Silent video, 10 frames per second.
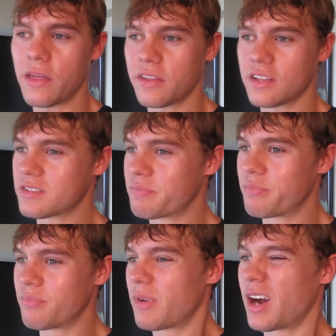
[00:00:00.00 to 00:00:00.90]
I think it's
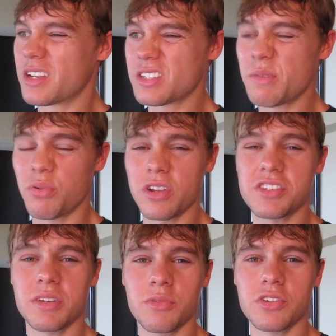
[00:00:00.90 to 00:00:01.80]
honestly pretty
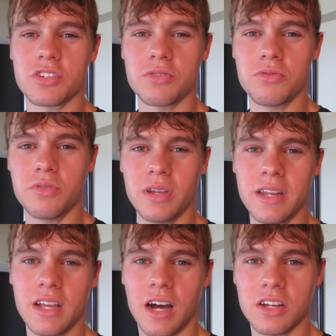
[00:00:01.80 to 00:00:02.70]
similar to
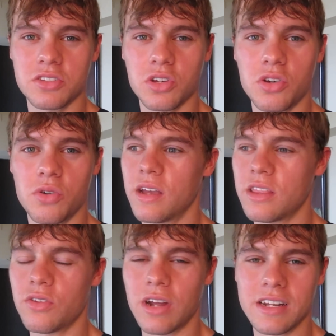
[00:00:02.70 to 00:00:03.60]
any Costco
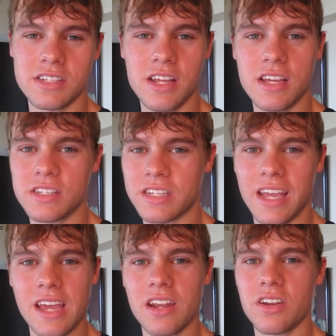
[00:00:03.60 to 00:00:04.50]
in the United States and
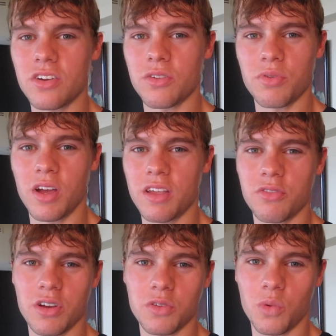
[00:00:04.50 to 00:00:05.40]
Canada, or probably
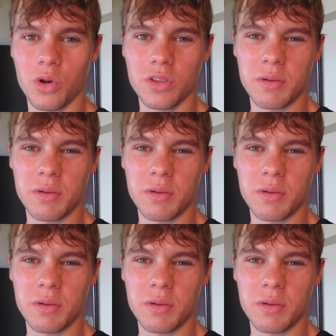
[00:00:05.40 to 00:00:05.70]
throughout the world.